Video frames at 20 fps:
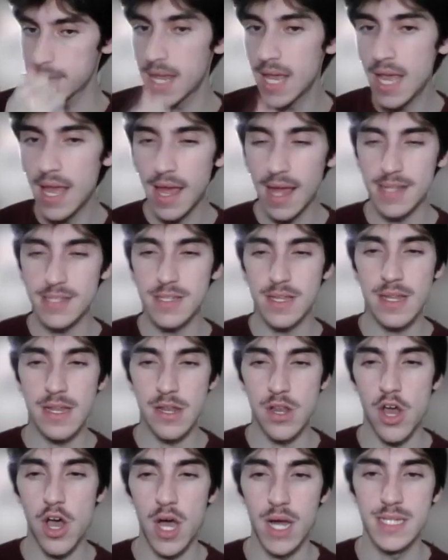That's that
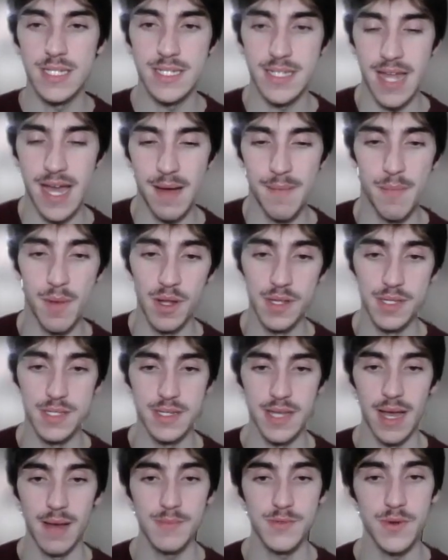non-stab mud
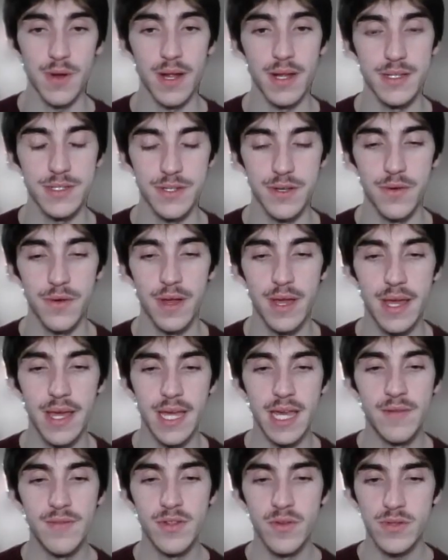slaps, right? So
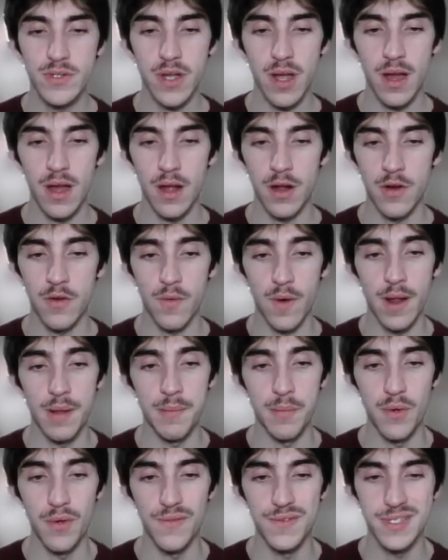even though it's got a great
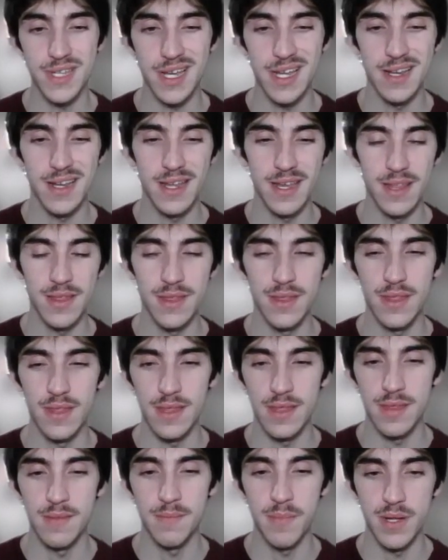move set,
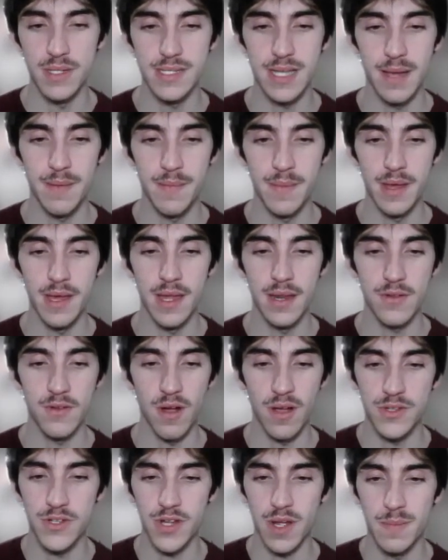mud slap and
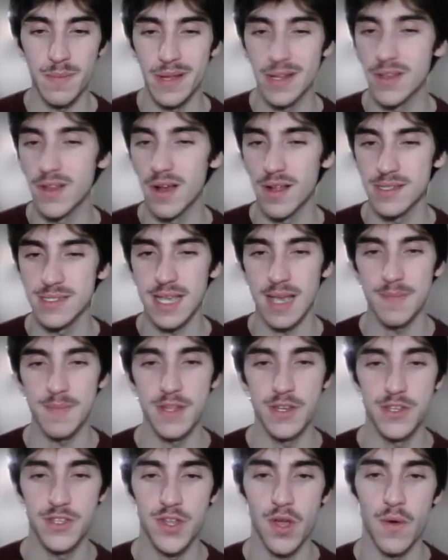cross chop being non-stab, they
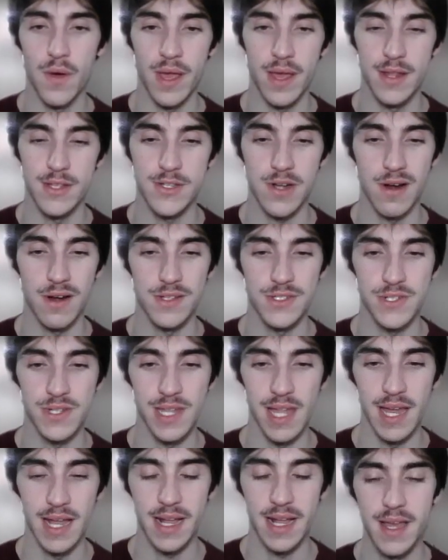don't hit as hard as you'd
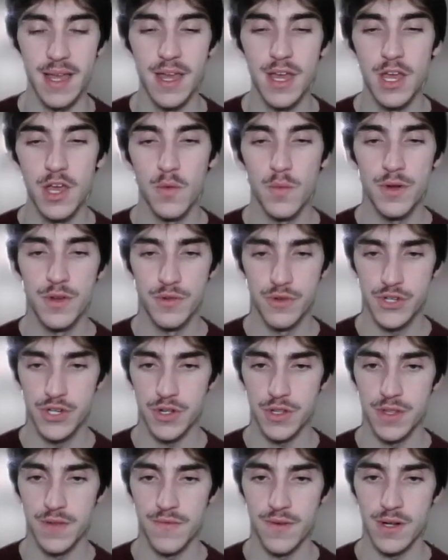like. We do
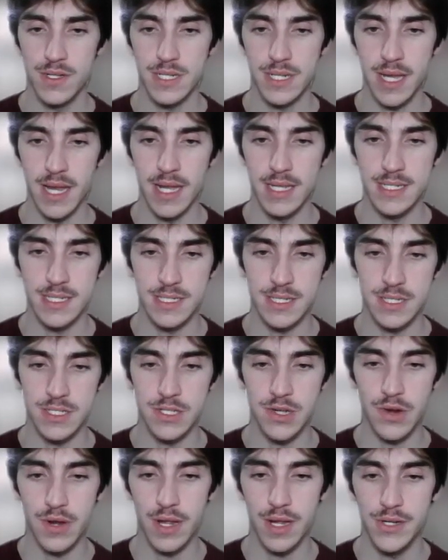shield the first in case it's a
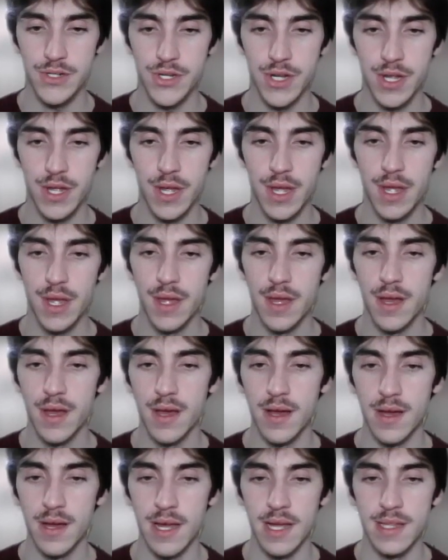stone edge,
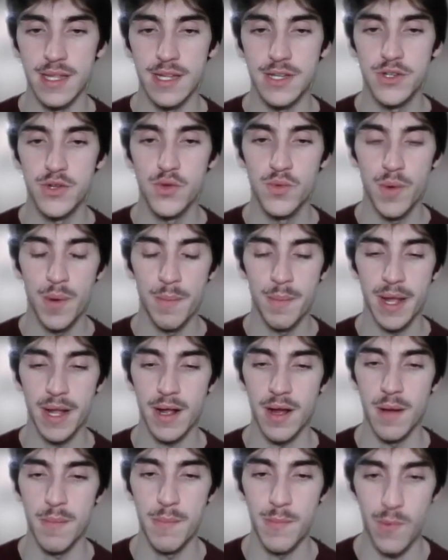and they do make
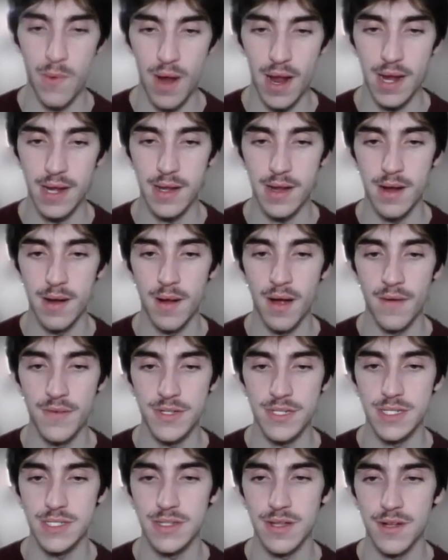up brine here.
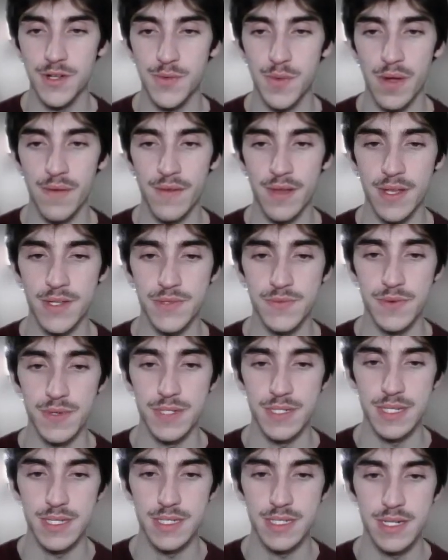Obviously, sludge wave is
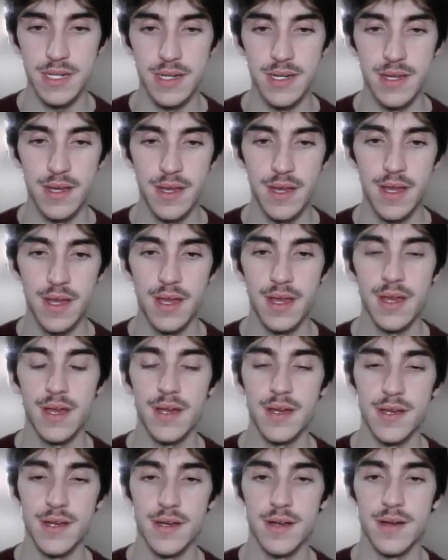resisted,
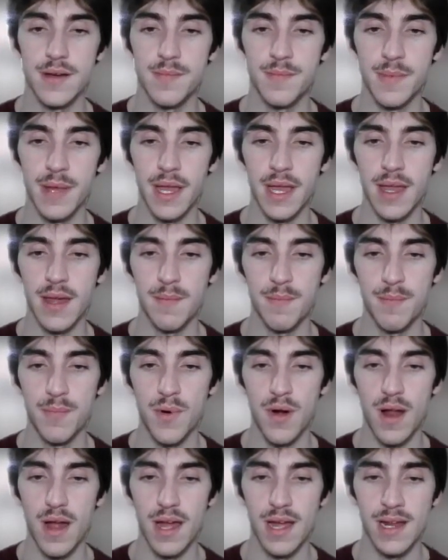and
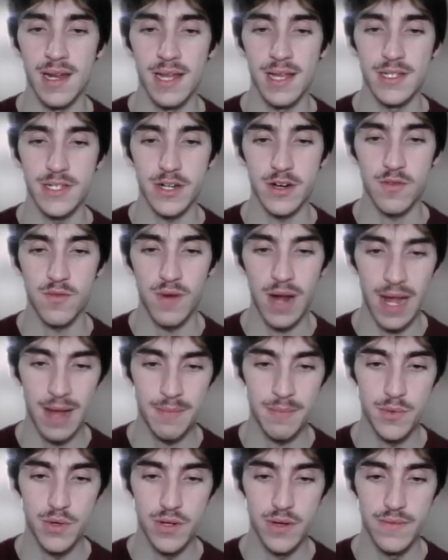brine is a
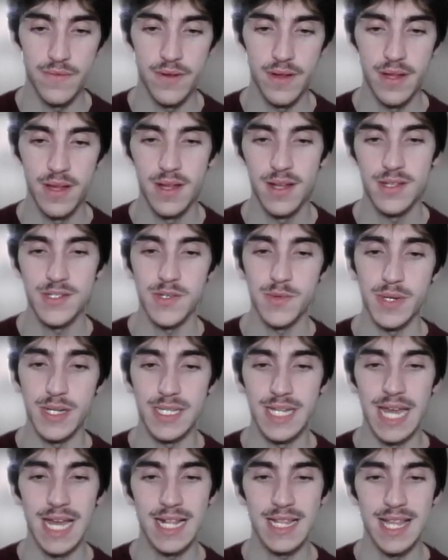crap move, so we
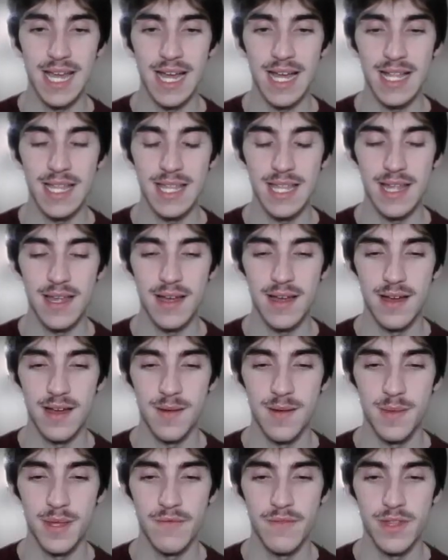take that,
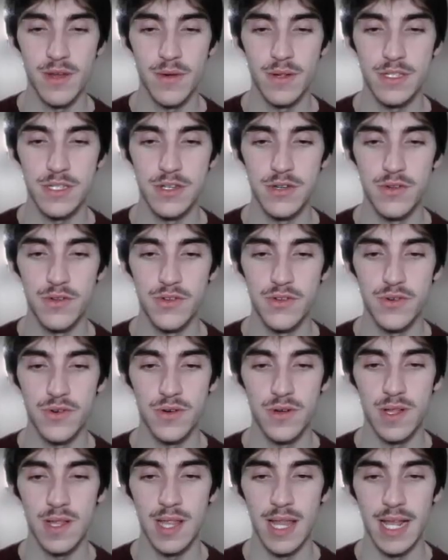even though it's
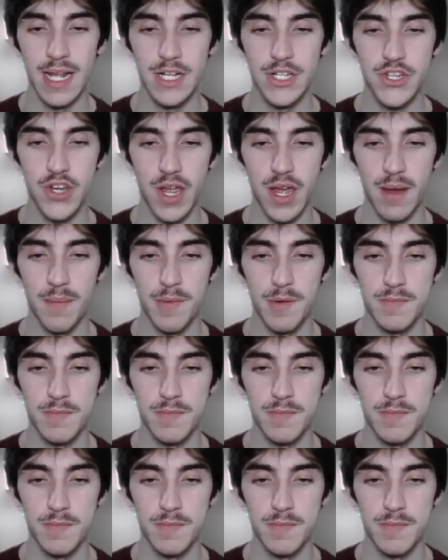neutral, like a champ.